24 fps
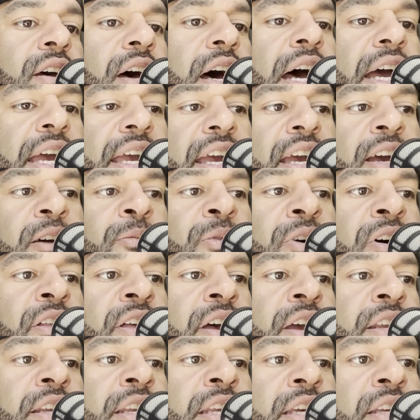I am all
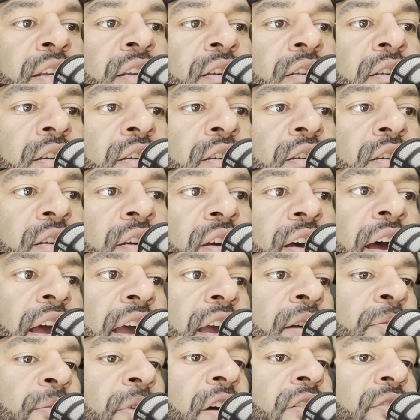I need. I
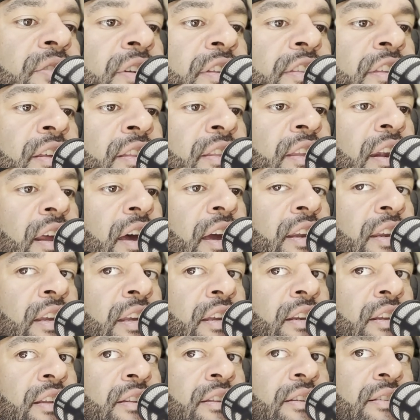am everything that I
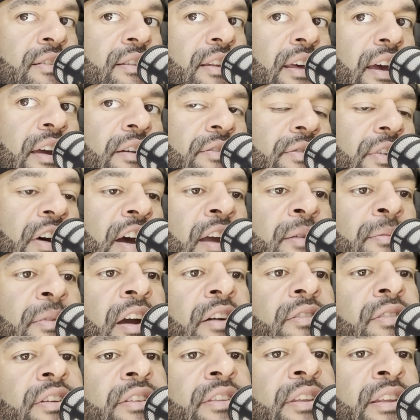need in this life. I am
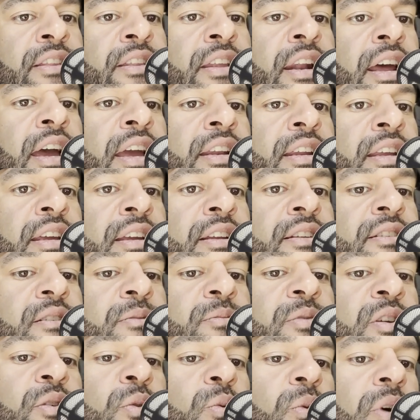everything that I need to
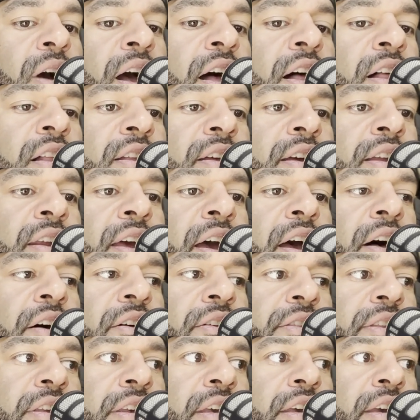be well and
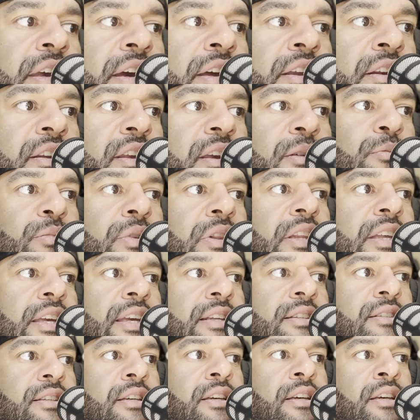healthy and
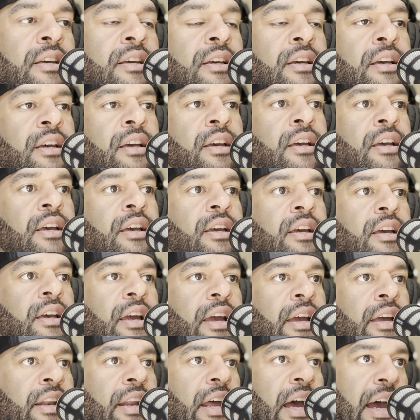complete.
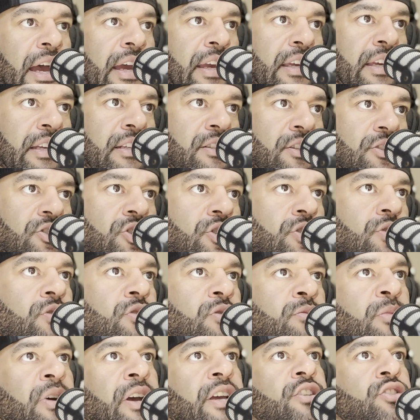And I get to choose
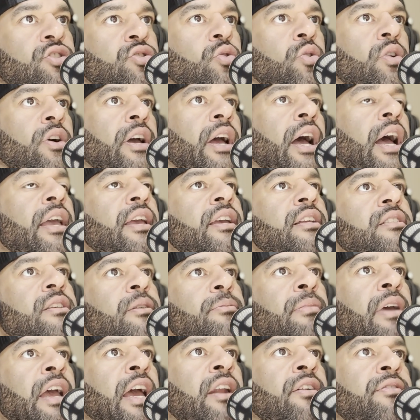my joy. I get to
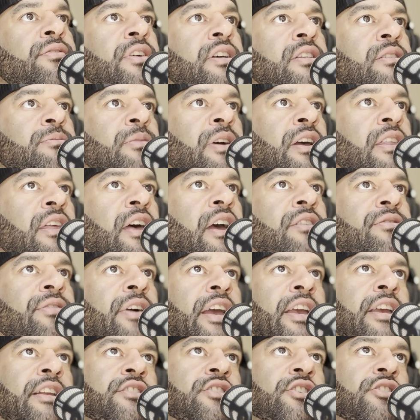manifest my life.
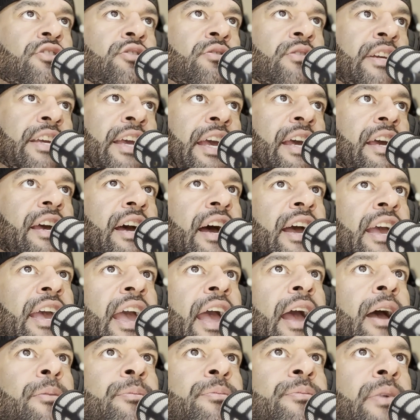I get to create. I
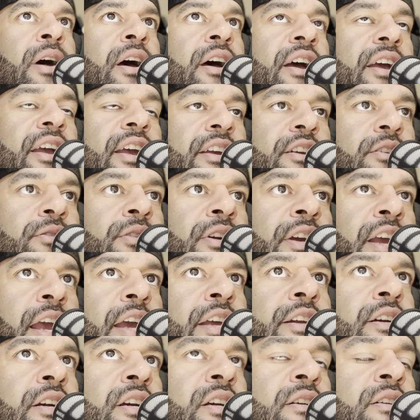am a
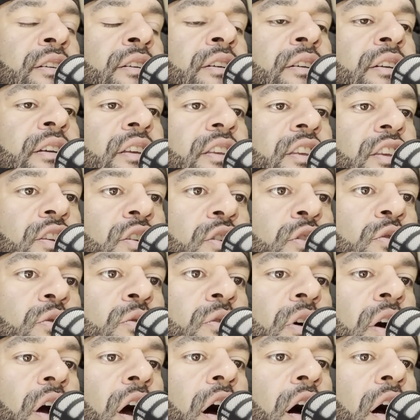creator.
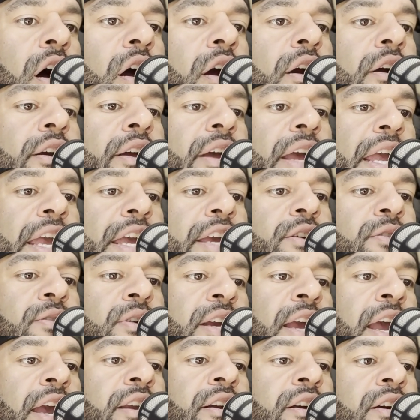You are a
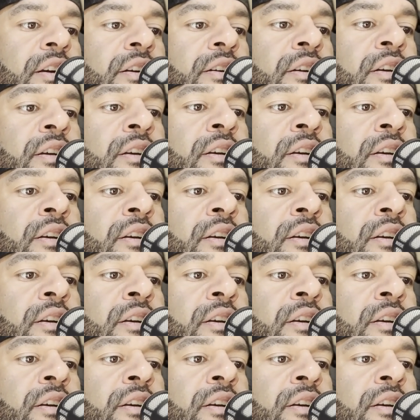creator.